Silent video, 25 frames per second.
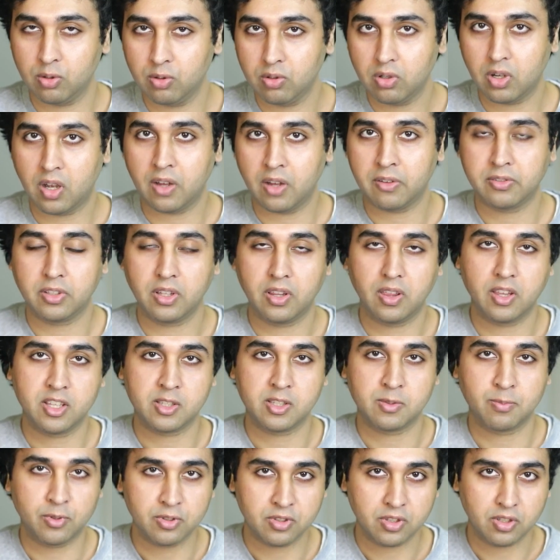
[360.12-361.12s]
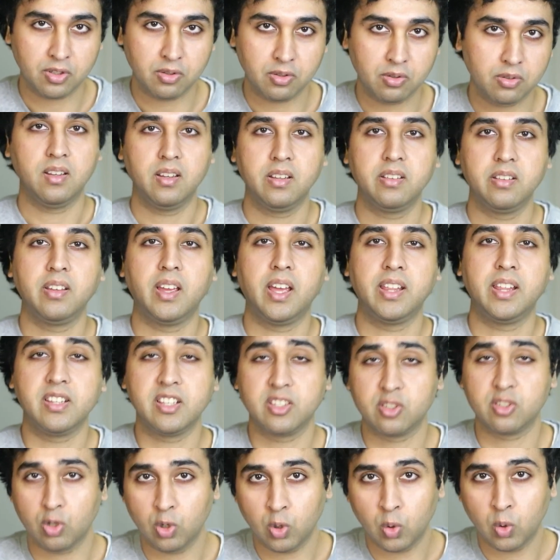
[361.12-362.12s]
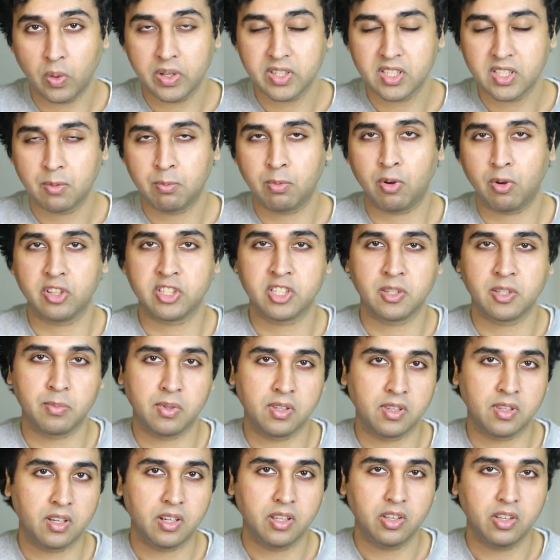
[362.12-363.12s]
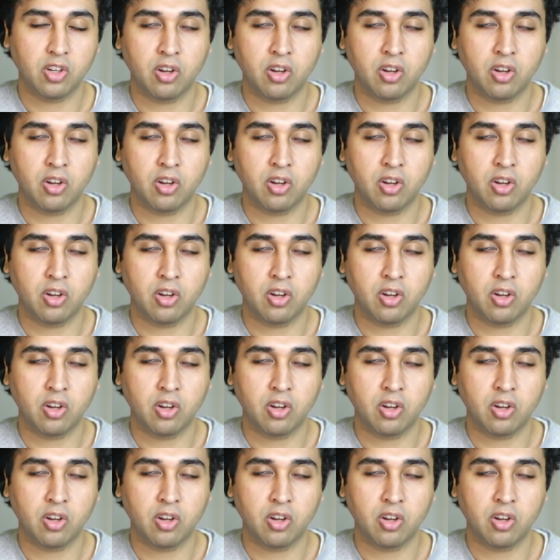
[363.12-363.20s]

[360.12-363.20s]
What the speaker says: after they sponsor you. And there's always a possibility